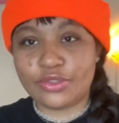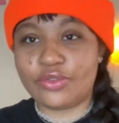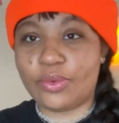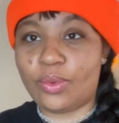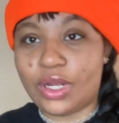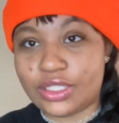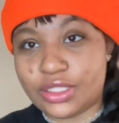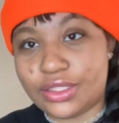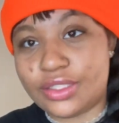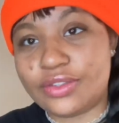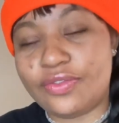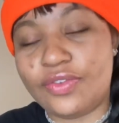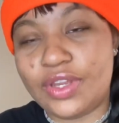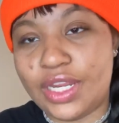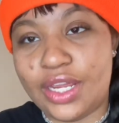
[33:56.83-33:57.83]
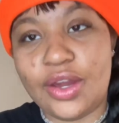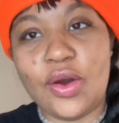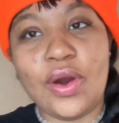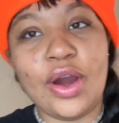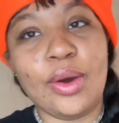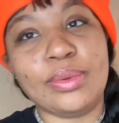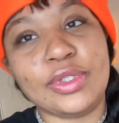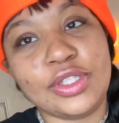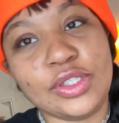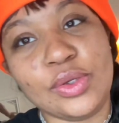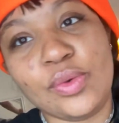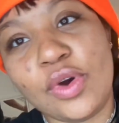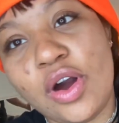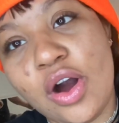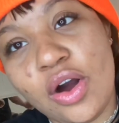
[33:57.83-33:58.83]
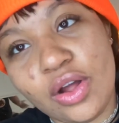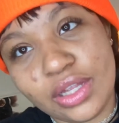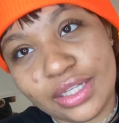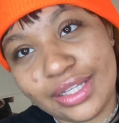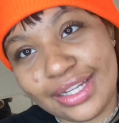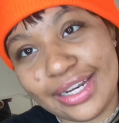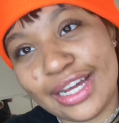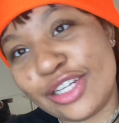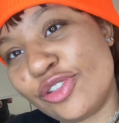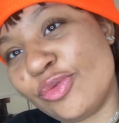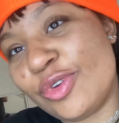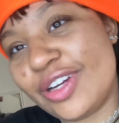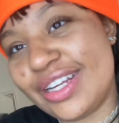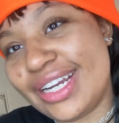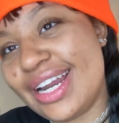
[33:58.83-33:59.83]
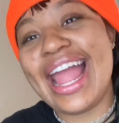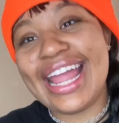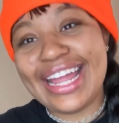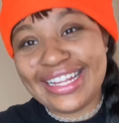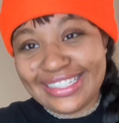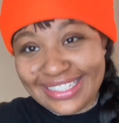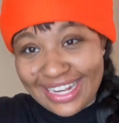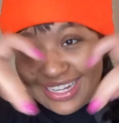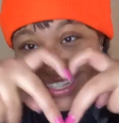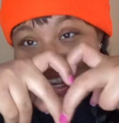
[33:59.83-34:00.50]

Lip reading: for watching this video. I hope to see you all in the next one. And